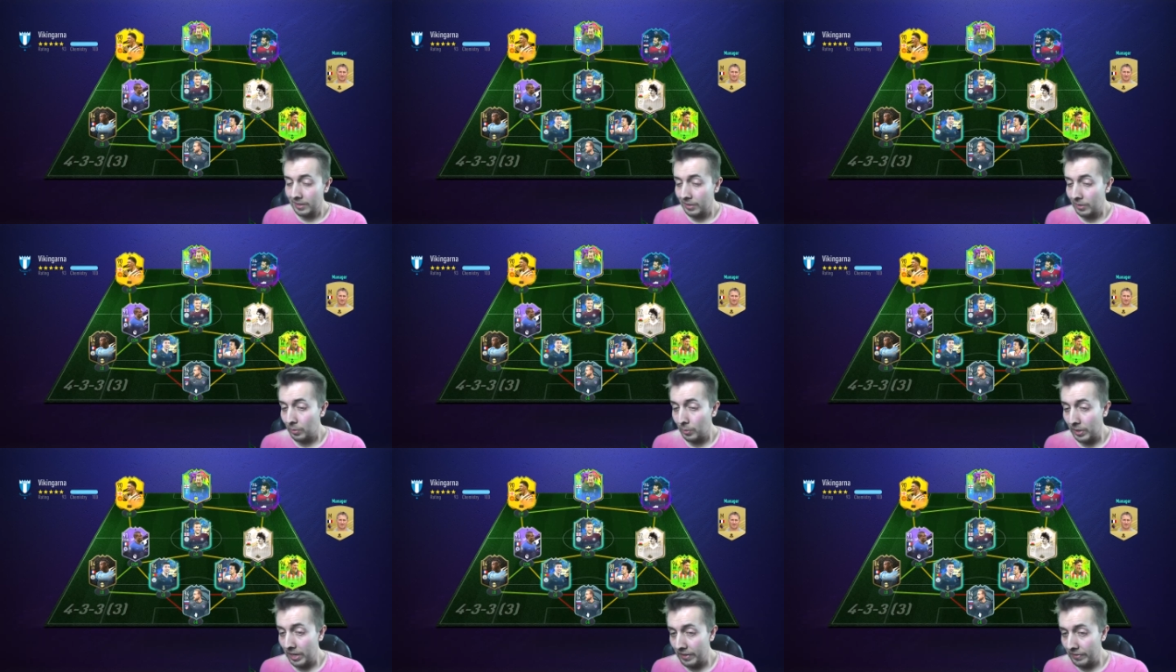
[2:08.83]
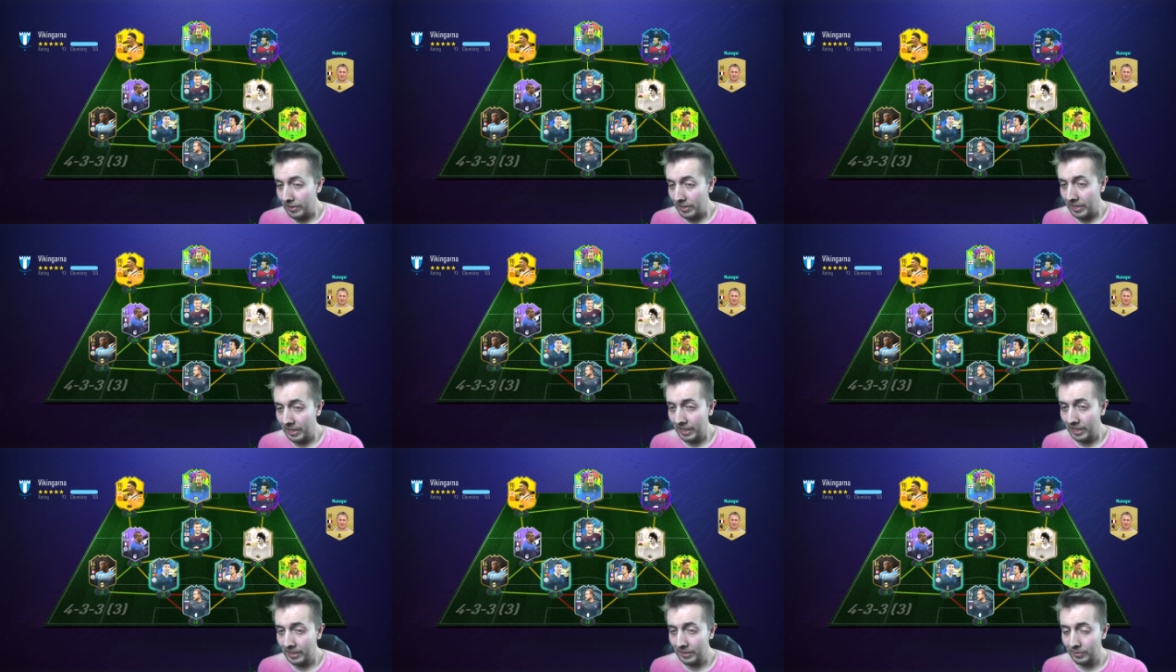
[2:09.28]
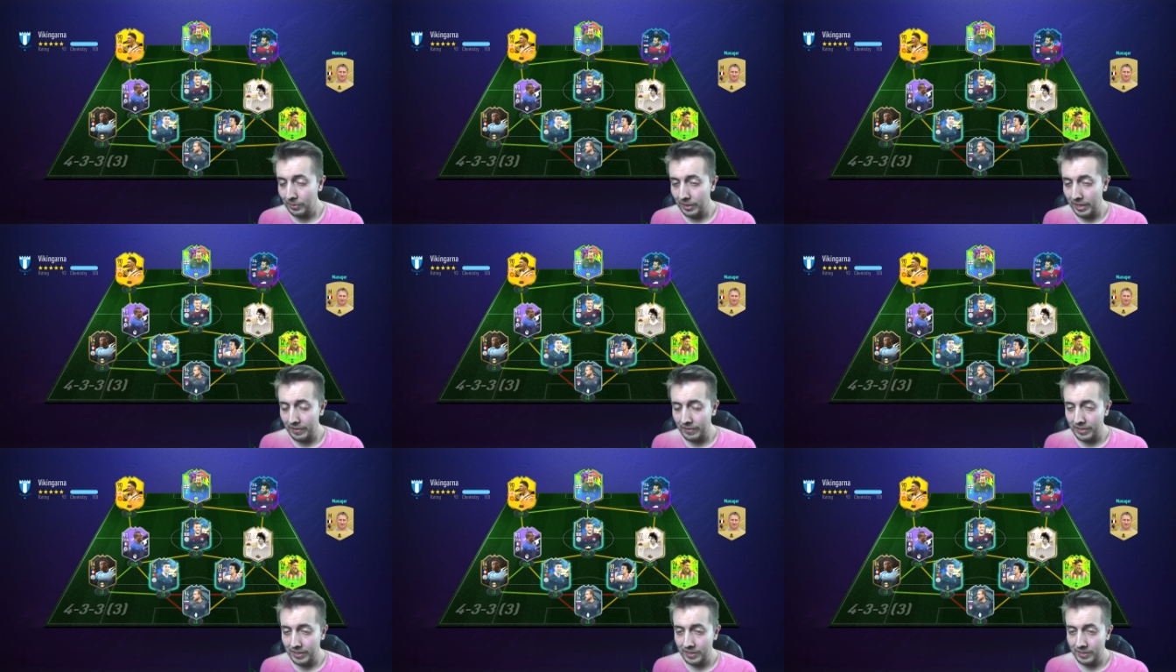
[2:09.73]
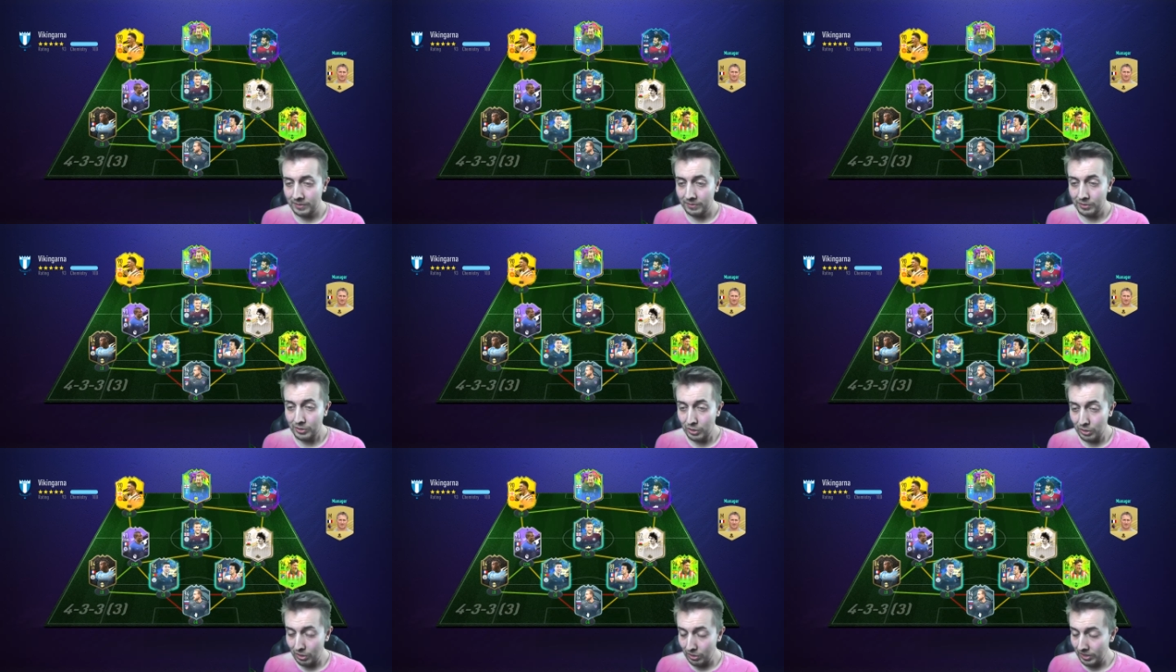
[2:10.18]
Whatever, whatever.
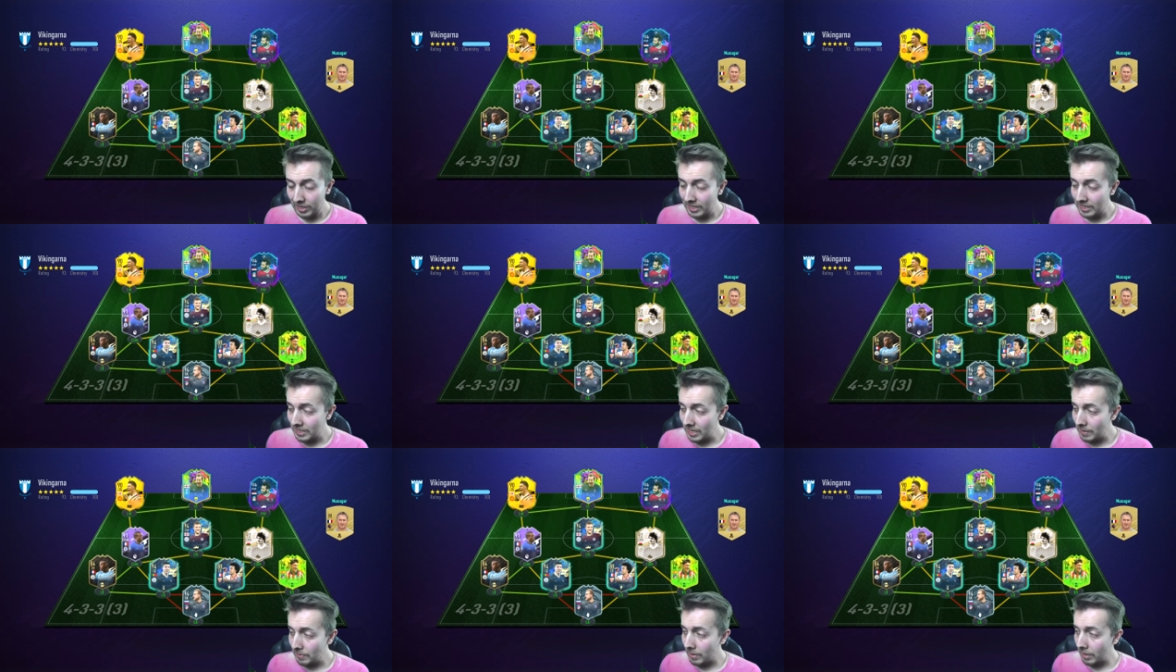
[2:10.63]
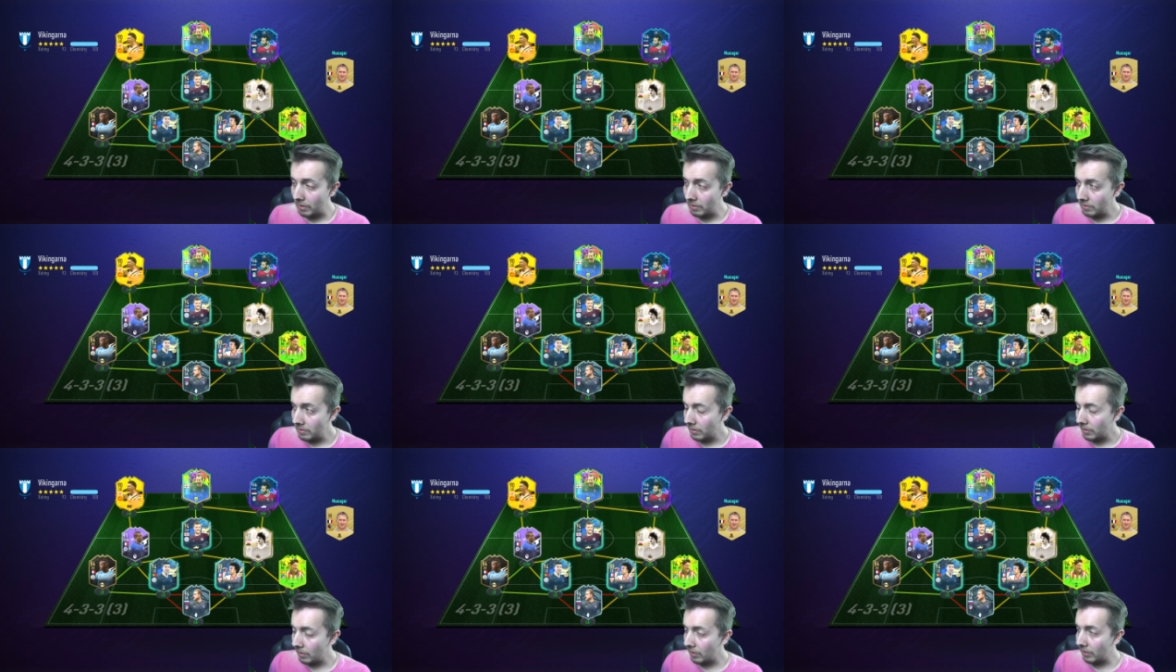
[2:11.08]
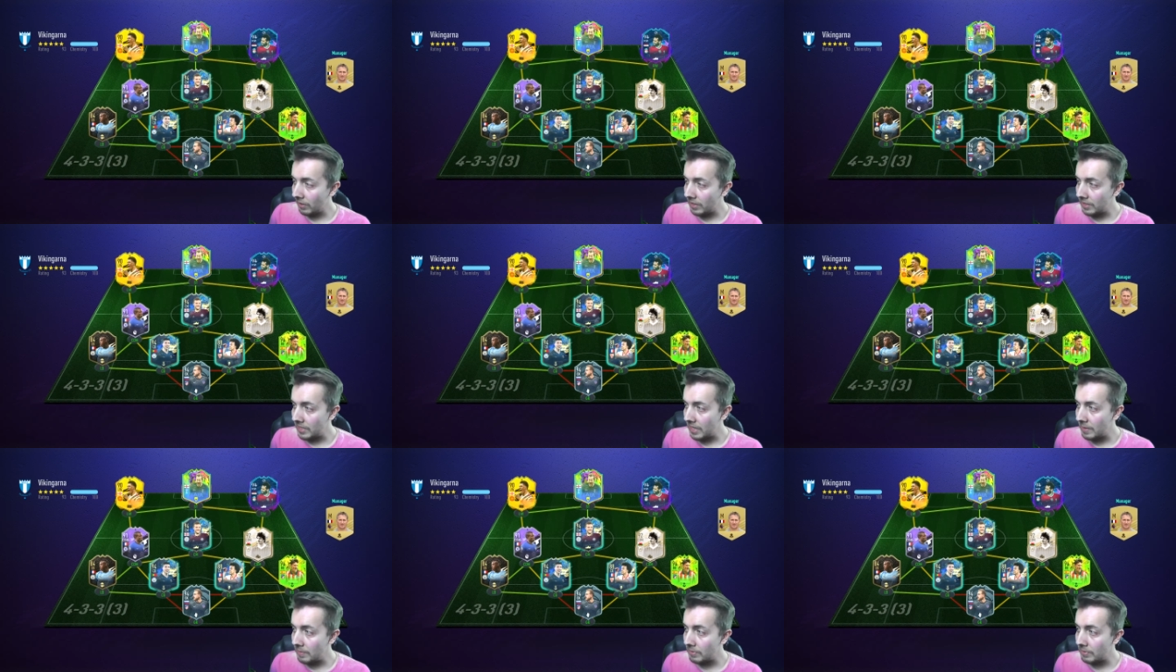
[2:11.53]
Good looking team though. Good looking team.